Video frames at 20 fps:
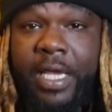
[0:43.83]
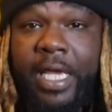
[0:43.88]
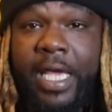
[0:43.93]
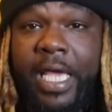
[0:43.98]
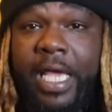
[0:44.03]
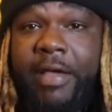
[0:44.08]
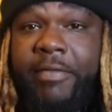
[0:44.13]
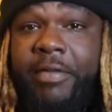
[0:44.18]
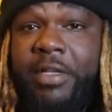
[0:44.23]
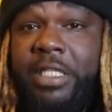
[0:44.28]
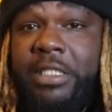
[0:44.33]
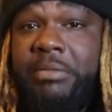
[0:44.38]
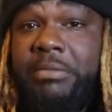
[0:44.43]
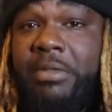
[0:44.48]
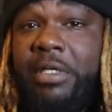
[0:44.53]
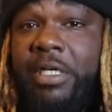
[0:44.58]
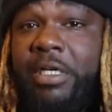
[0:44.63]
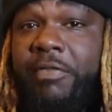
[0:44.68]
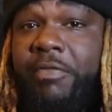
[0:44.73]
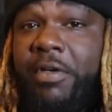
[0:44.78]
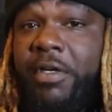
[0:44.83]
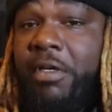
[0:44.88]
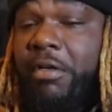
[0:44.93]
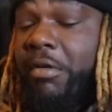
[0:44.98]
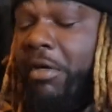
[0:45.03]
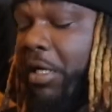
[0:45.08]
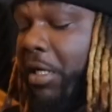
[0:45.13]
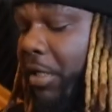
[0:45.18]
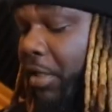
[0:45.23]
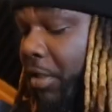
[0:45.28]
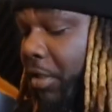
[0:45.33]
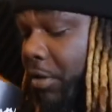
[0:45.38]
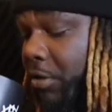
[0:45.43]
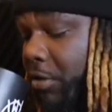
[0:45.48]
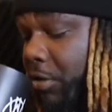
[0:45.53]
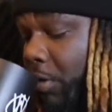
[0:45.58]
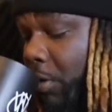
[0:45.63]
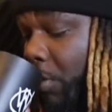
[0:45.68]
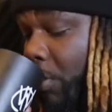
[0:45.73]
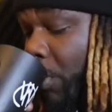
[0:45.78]
head for this motherfucking right here.
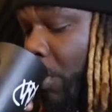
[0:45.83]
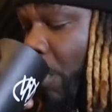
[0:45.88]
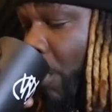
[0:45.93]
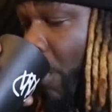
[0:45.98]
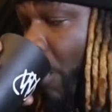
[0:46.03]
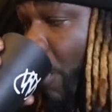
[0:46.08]
So,